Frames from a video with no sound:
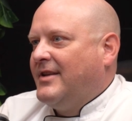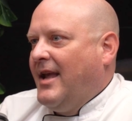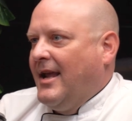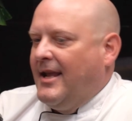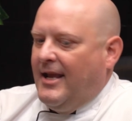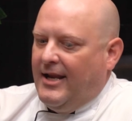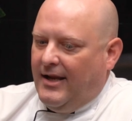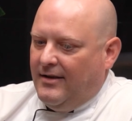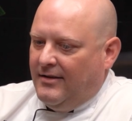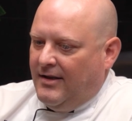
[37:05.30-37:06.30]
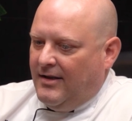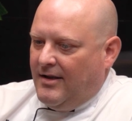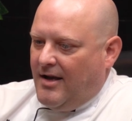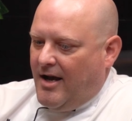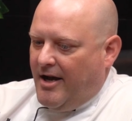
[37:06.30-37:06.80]
and getting
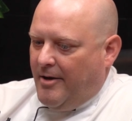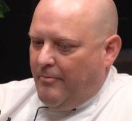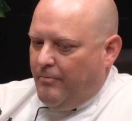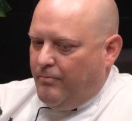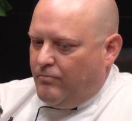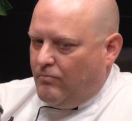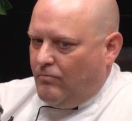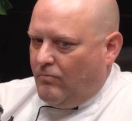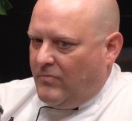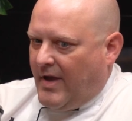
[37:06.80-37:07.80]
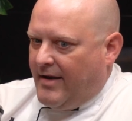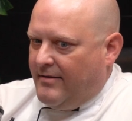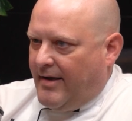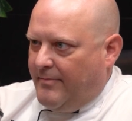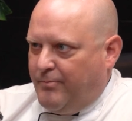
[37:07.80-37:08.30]

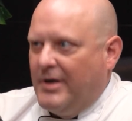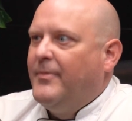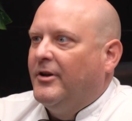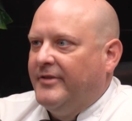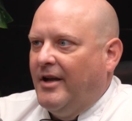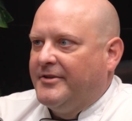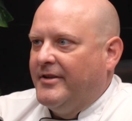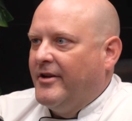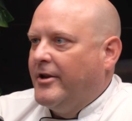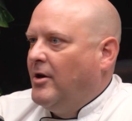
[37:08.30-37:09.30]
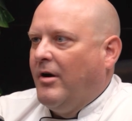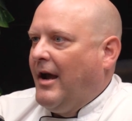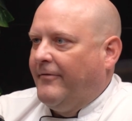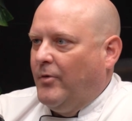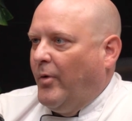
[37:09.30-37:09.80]
that pre-built Delta that you don't
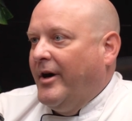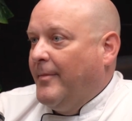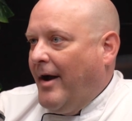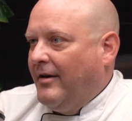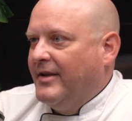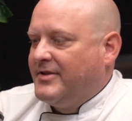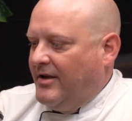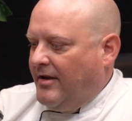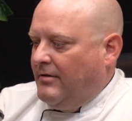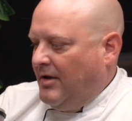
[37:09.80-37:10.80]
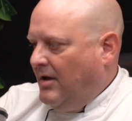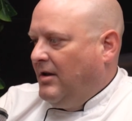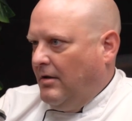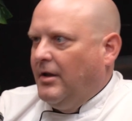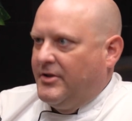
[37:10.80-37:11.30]
have to worry about. It's gonna
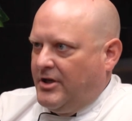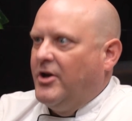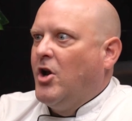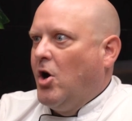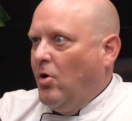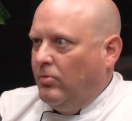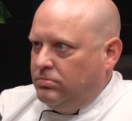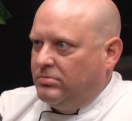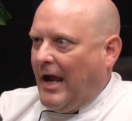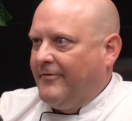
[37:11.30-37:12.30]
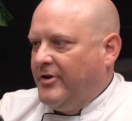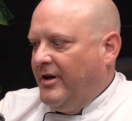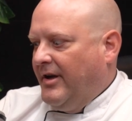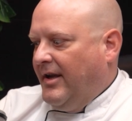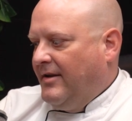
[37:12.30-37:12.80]
know after
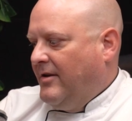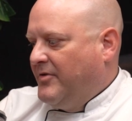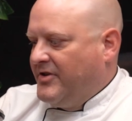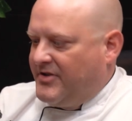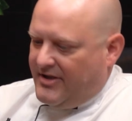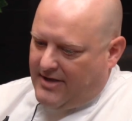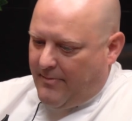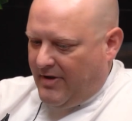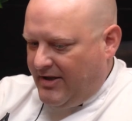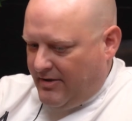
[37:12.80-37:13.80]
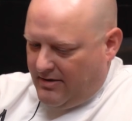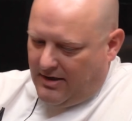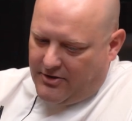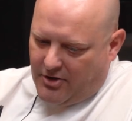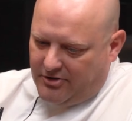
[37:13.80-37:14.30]
it uses the
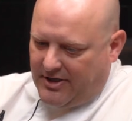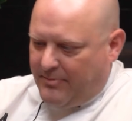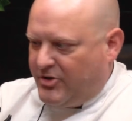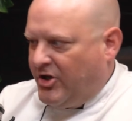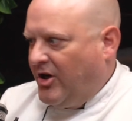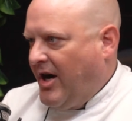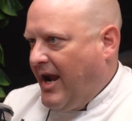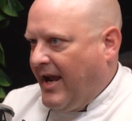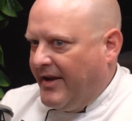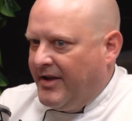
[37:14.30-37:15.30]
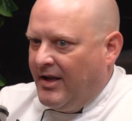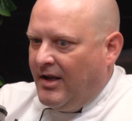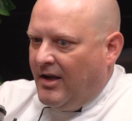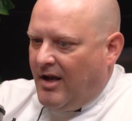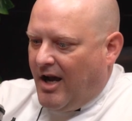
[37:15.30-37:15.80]
internal temperature and
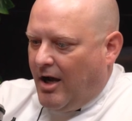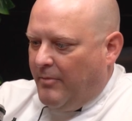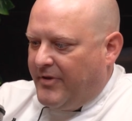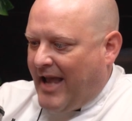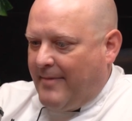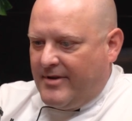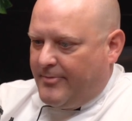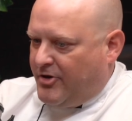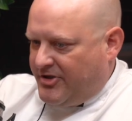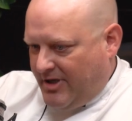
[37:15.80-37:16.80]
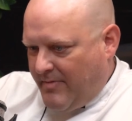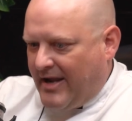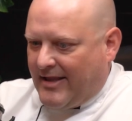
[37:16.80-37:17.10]
the cabinet temperature. It's gonna make that